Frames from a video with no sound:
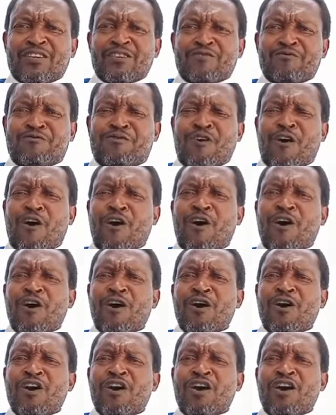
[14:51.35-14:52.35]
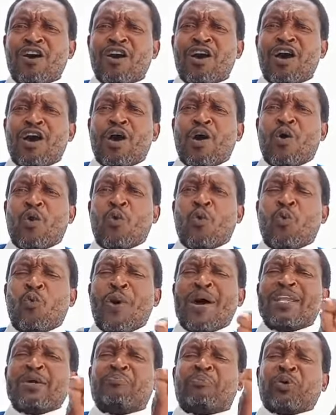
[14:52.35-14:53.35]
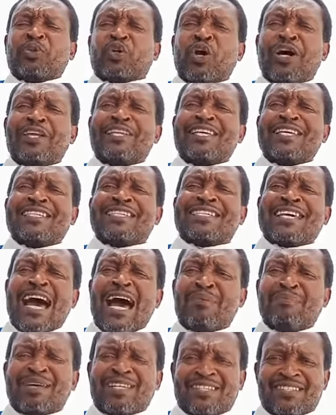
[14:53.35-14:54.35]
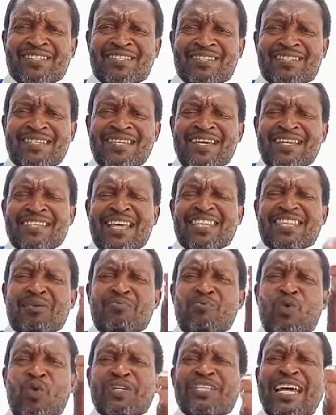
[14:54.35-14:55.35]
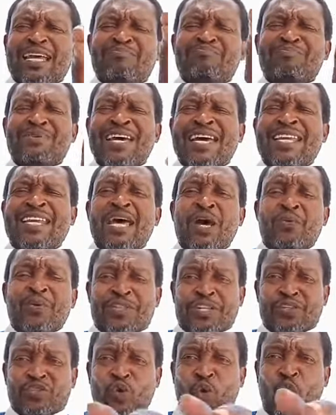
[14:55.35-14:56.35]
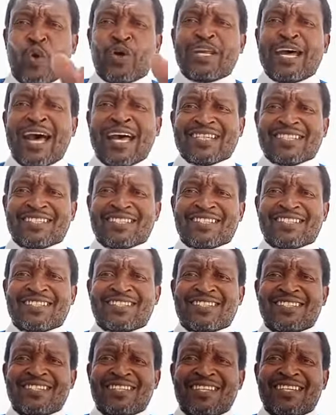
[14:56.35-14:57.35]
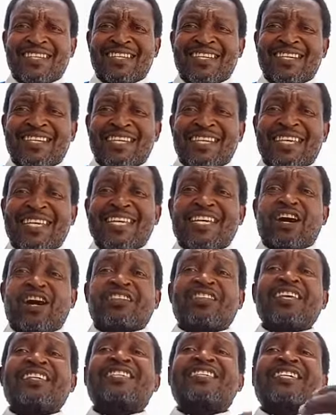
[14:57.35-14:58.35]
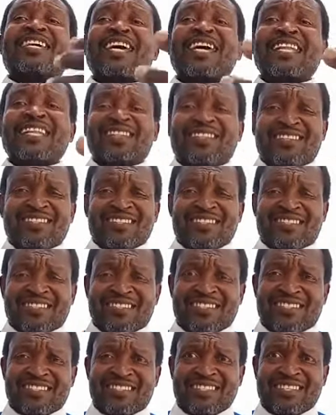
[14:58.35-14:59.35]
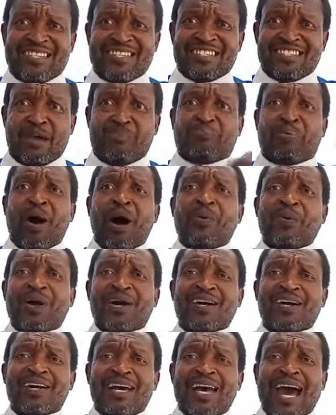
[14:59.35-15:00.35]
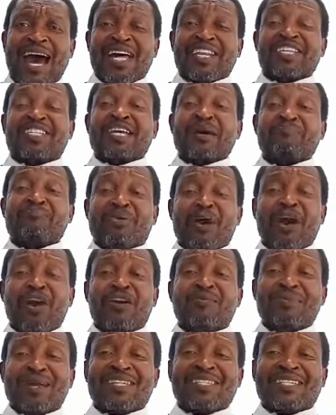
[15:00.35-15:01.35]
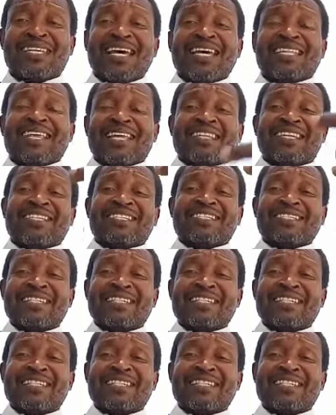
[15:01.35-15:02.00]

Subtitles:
for when he put on these garments that the Most High made with his own hands, he got the skills the power, and the temperament that is